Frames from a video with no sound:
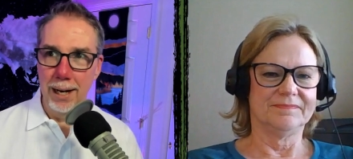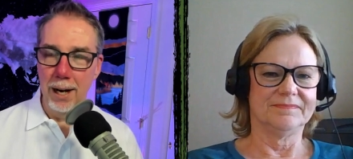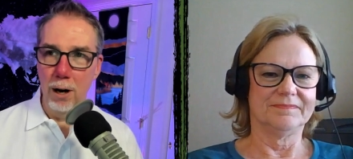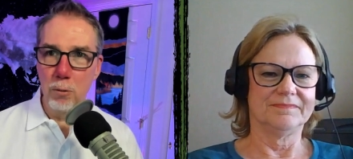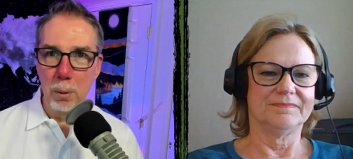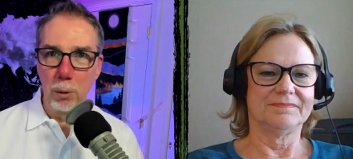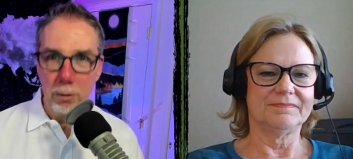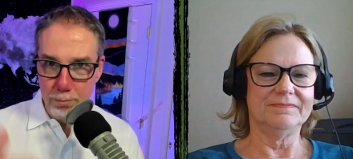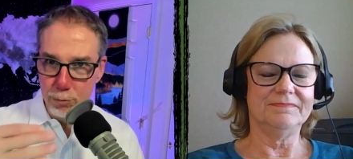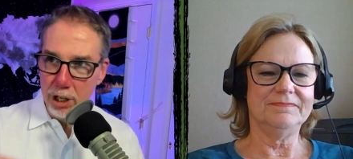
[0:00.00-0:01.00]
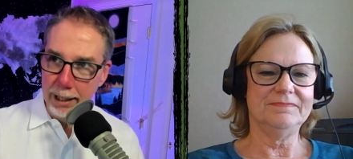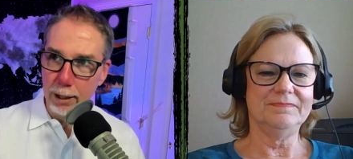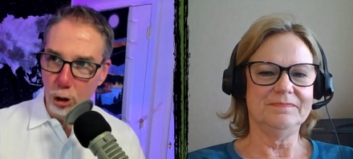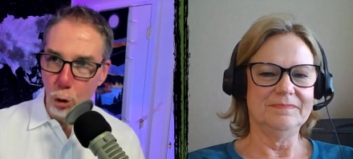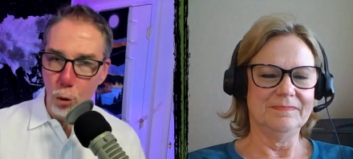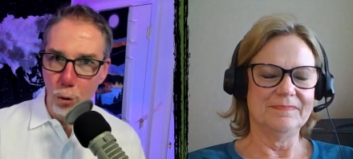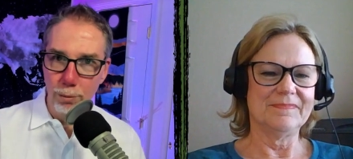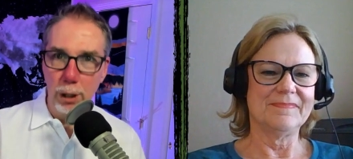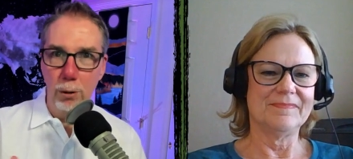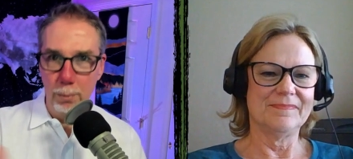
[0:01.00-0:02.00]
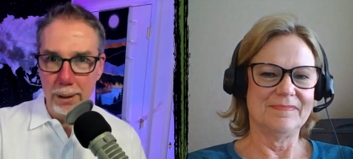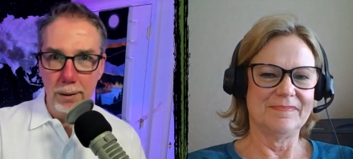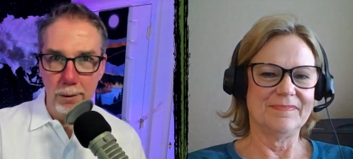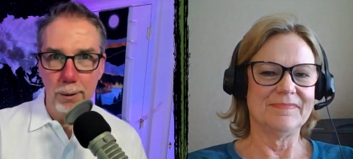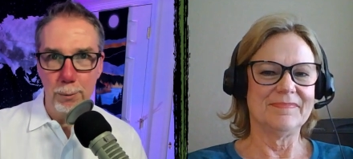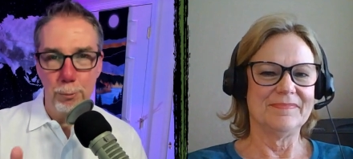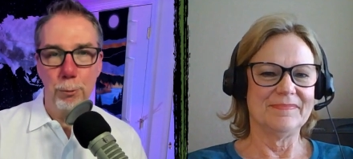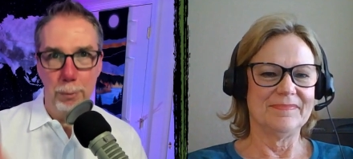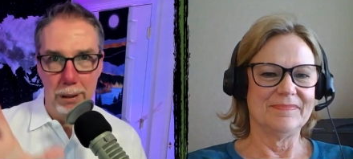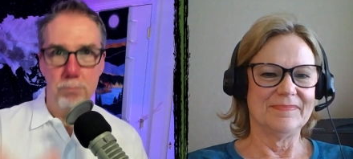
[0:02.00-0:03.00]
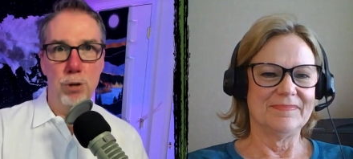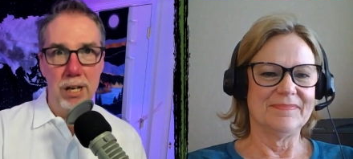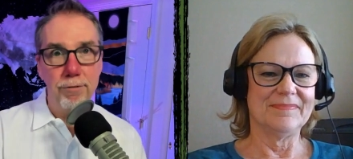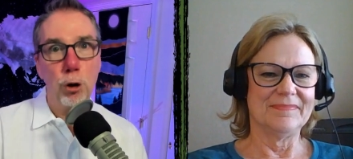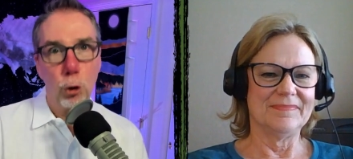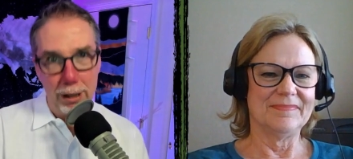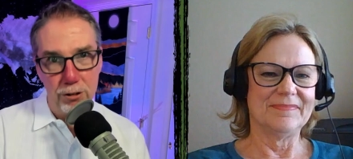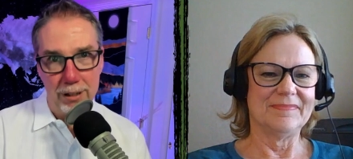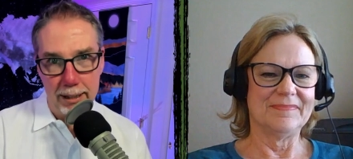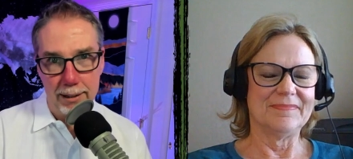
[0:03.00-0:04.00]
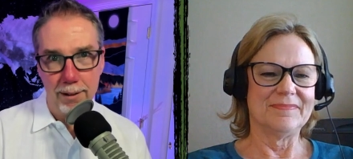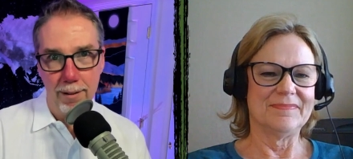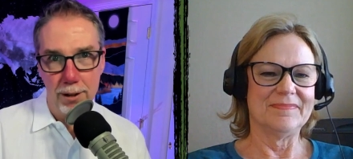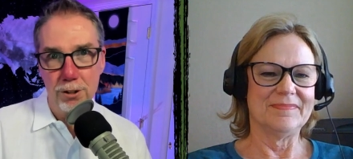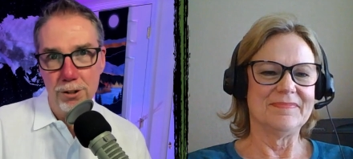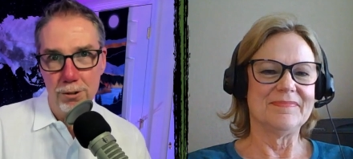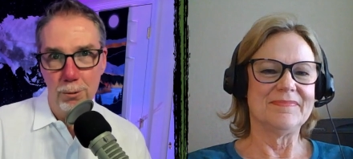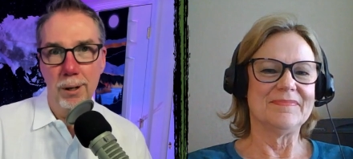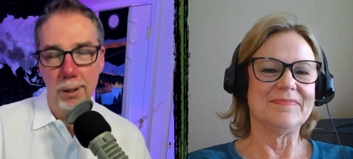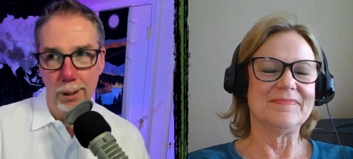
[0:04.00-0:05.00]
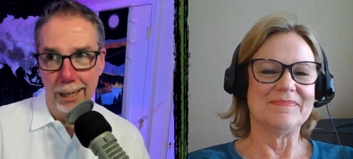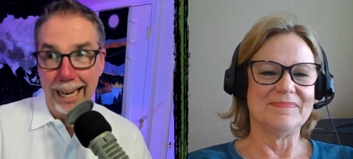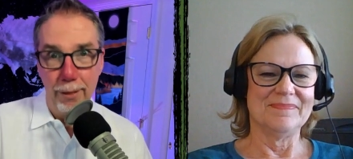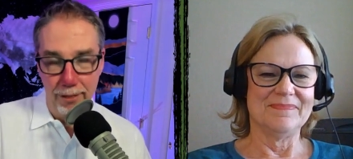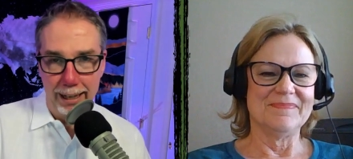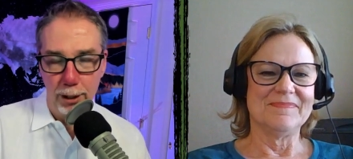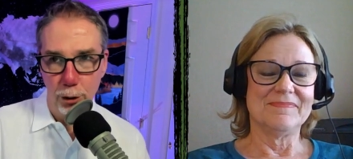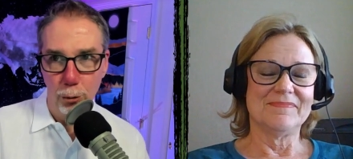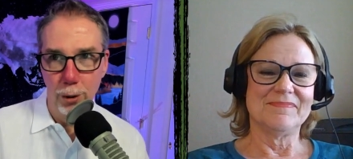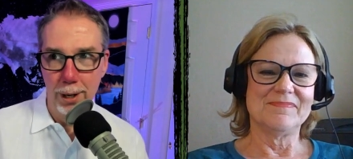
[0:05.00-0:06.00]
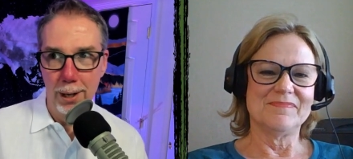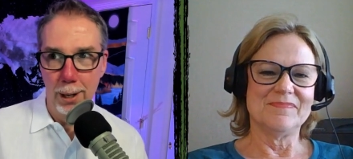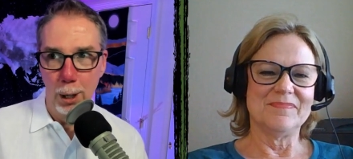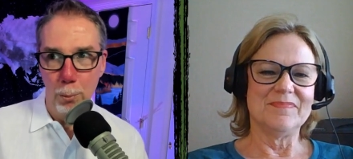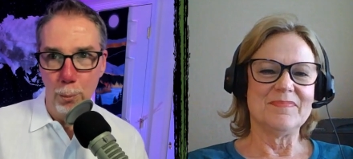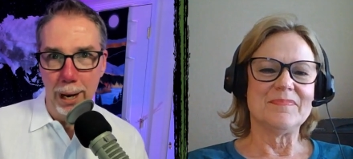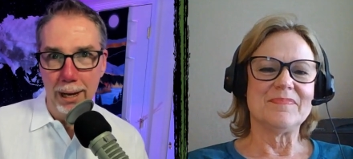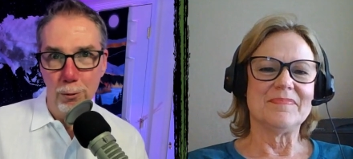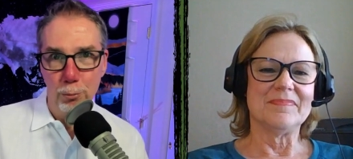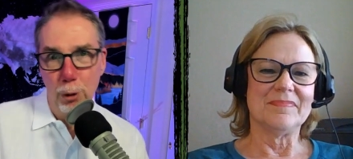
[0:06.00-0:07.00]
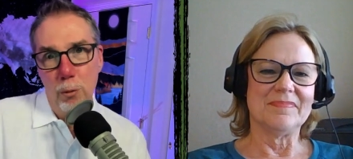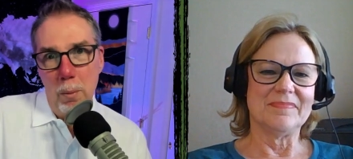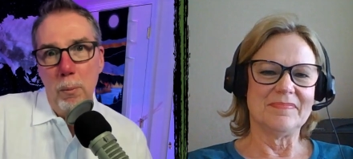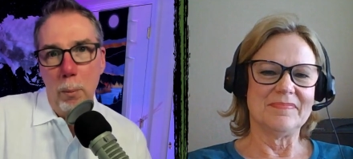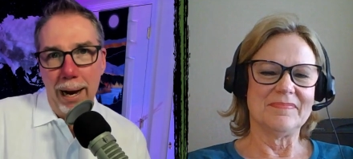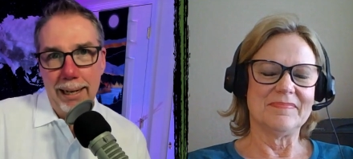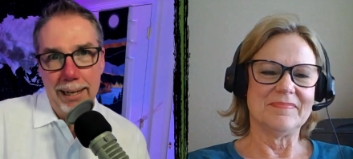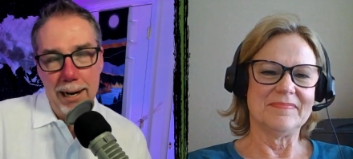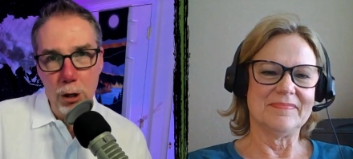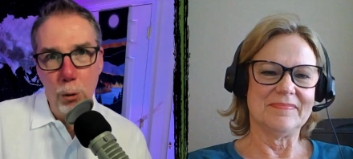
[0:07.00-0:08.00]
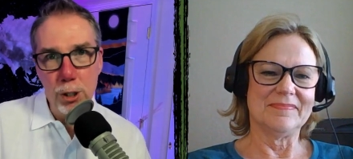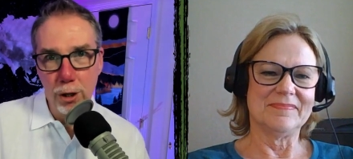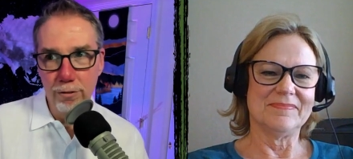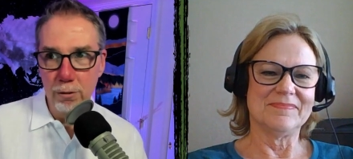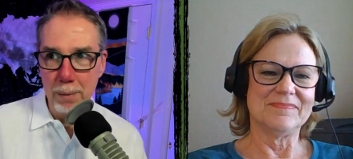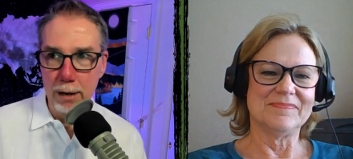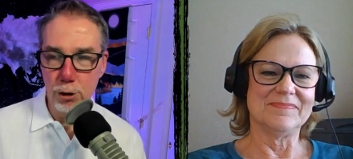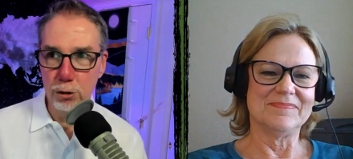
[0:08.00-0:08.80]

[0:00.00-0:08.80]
Speaker 1: I remember setting a goal. You know, I mean, if you're listening to this, uh, again, thank you. And but remember, Patti and I know each other from National